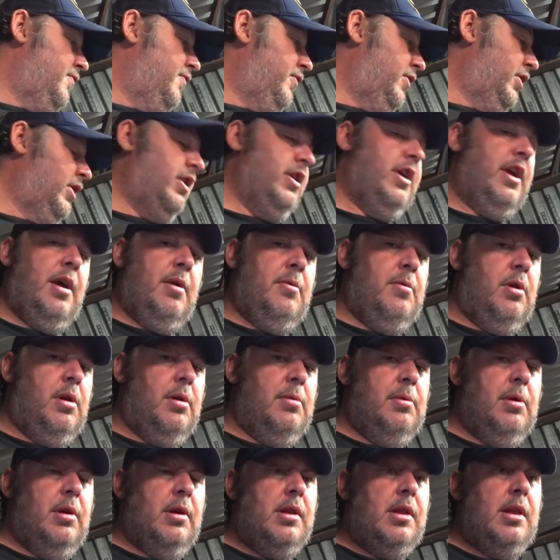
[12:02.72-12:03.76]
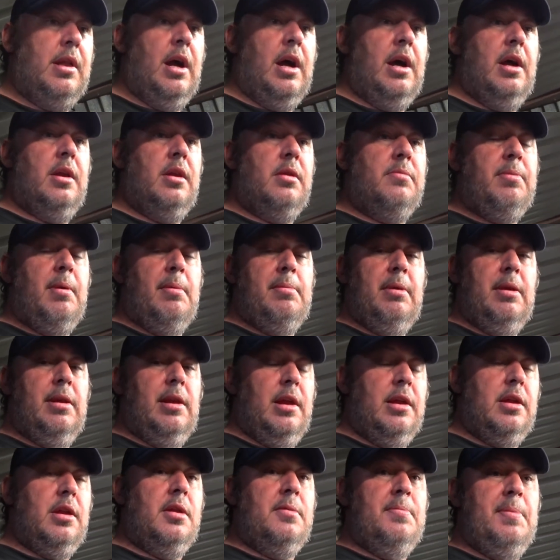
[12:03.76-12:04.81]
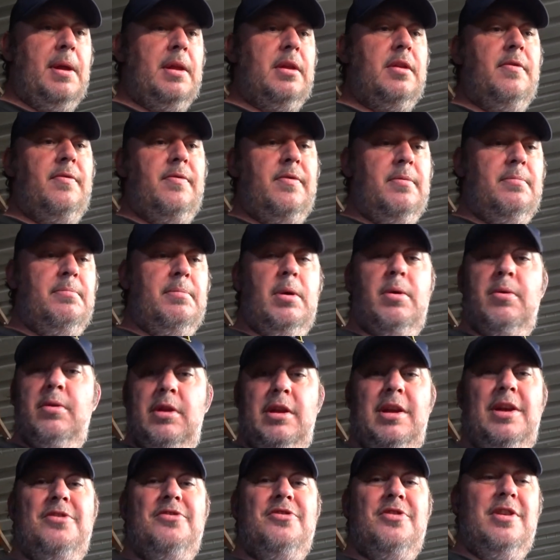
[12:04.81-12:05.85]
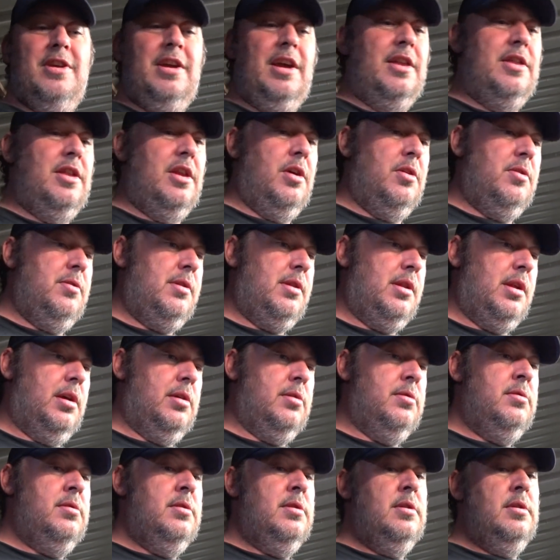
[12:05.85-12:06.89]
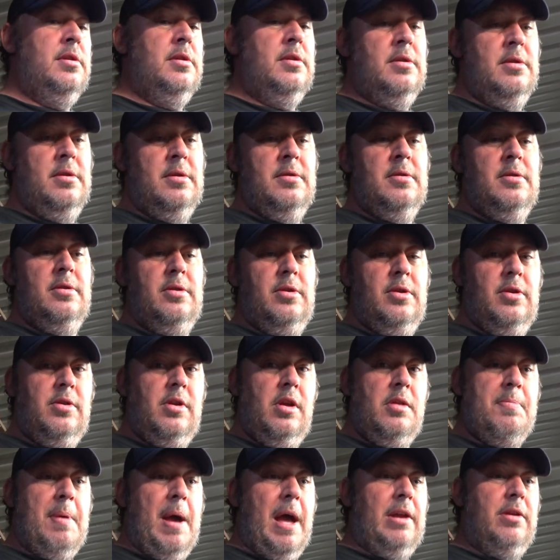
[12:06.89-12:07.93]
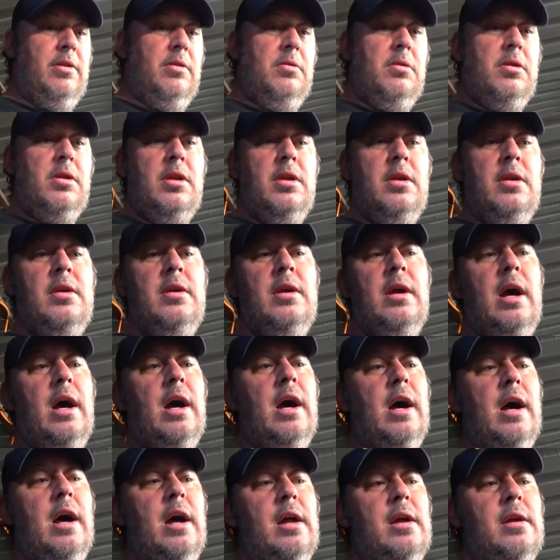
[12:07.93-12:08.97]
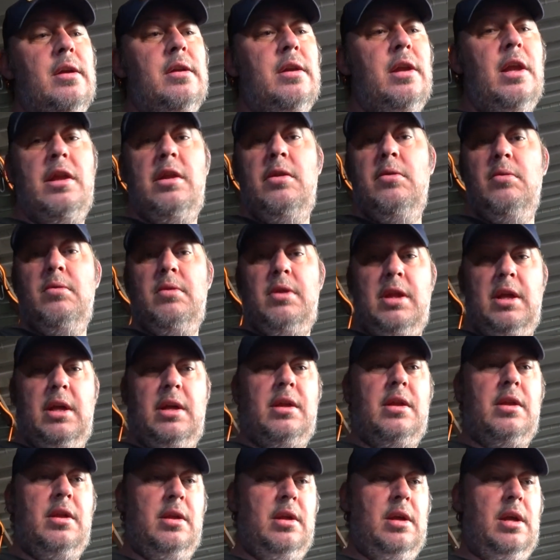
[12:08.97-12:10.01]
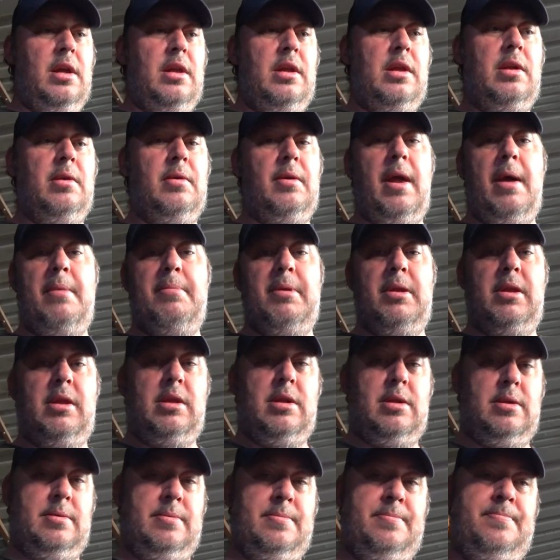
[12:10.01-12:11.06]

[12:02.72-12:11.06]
Figuring out why it won't start is probably less expensive than building the engine again though. So, good news, bad news. Let's do all 6 and see what happens.